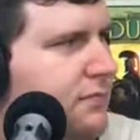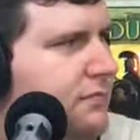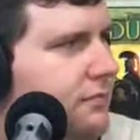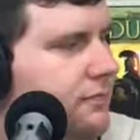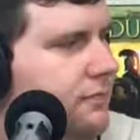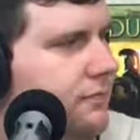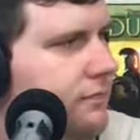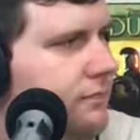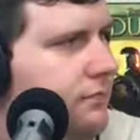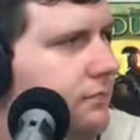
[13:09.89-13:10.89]

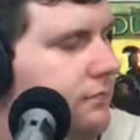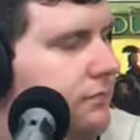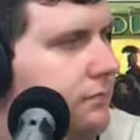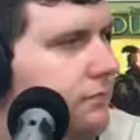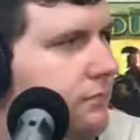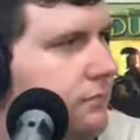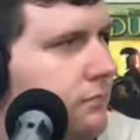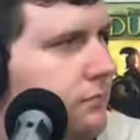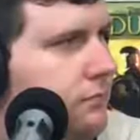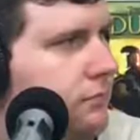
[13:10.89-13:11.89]

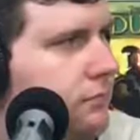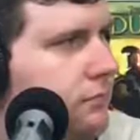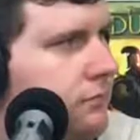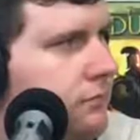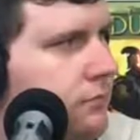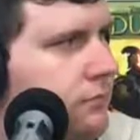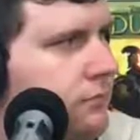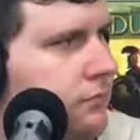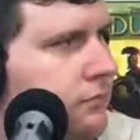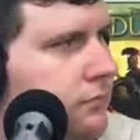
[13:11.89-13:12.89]

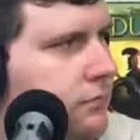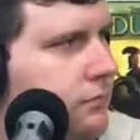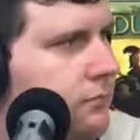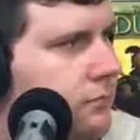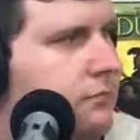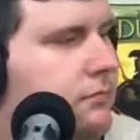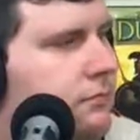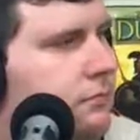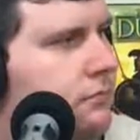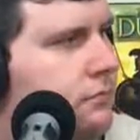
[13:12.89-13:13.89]

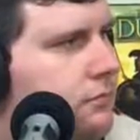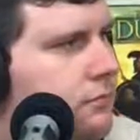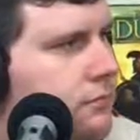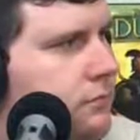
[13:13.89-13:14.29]
The person shown says nothing.